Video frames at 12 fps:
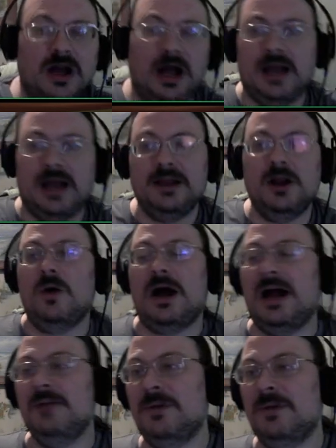
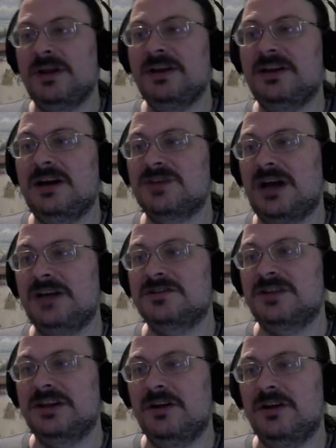I
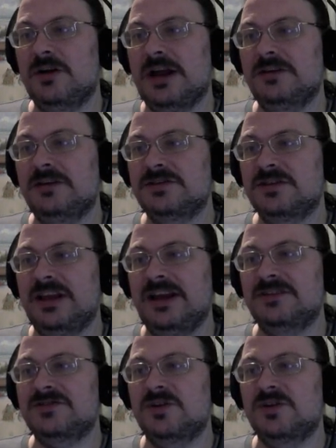just kind of just glance